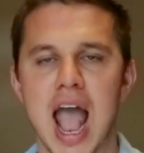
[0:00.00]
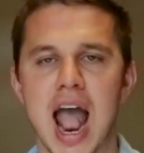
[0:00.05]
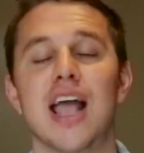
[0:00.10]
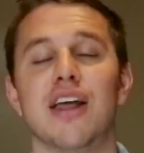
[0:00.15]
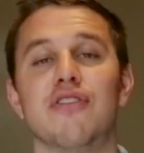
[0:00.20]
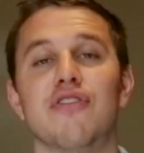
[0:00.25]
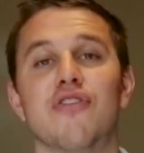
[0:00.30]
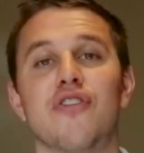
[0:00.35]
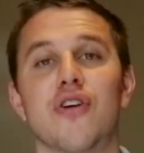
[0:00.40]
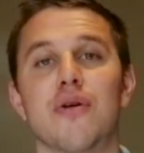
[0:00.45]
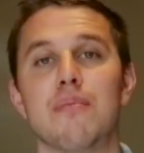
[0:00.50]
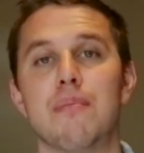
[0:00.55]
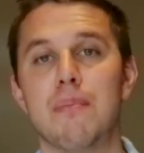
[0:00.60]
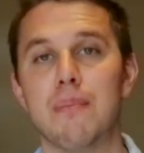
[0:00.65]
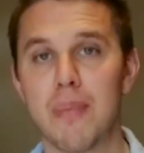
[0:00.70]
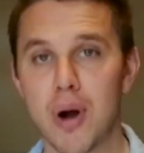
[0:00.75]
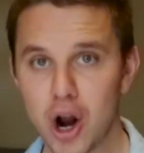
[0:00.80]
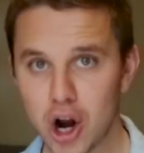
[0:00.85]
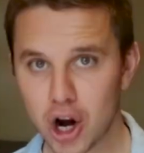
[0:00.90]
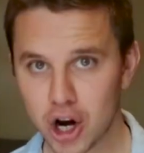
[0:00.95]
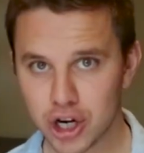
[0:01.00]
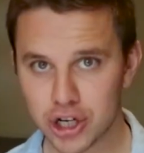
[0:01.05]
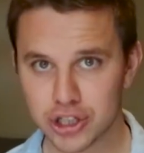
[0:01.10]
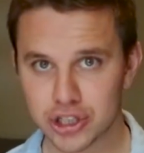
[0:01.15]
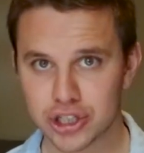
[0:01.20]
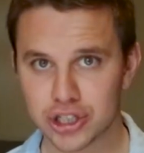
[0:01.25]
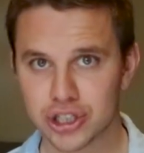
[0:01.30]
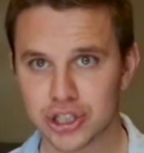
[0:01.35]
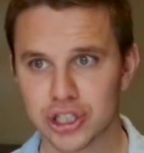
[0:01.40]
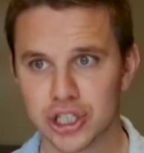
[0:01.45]
And for
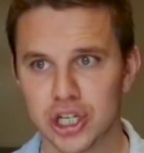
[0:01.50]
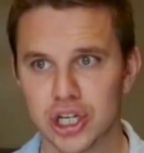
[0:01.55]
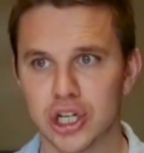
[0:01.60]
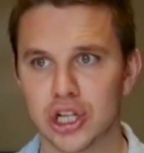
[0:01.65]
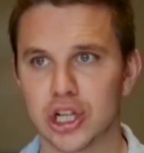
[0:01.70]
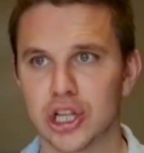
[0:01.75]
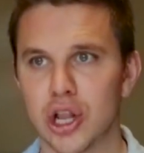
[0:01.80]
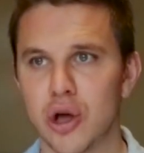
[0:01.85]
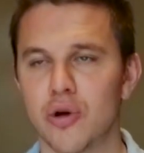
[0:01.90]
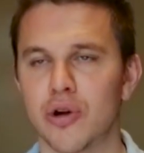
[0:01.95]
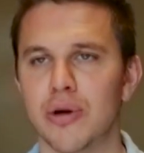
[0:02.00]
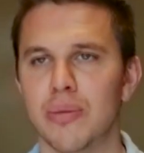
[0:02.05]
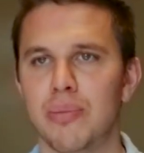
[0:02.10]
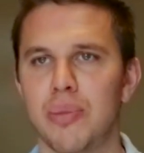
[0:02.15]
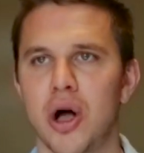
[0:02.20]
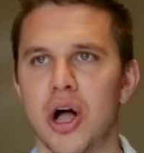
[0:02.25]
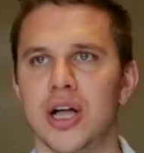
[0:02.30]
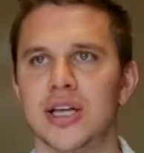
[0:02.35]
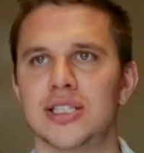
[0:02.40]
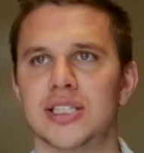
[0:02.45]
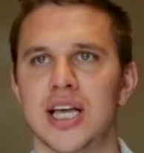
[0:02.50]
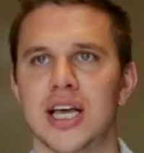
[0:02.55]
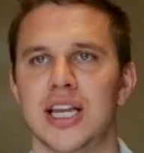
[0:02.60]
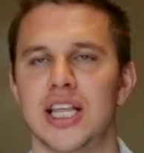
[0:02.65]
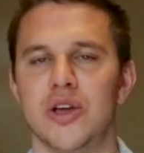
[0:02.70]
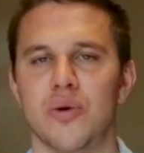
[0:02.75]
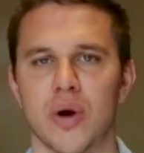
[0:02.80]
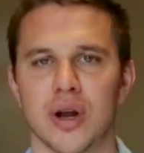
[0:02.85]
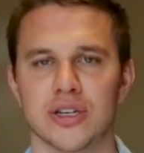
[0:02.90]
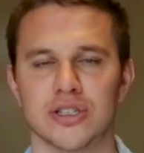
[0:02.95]
March, Logan Paul said
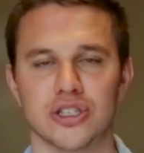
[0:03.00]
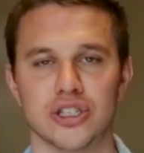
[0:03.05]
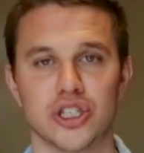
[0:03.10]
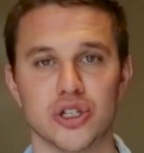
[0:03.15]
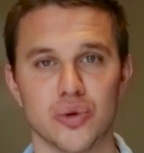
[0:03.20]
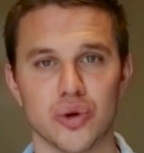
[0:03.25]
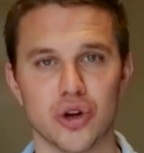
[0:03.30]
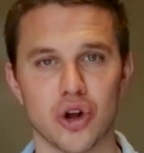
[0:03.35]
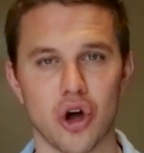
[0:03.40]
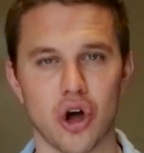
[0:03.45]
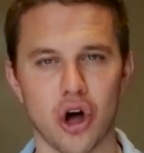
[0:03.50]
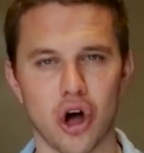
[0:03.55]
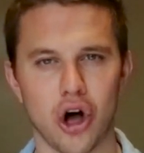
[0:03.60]
he wants to do an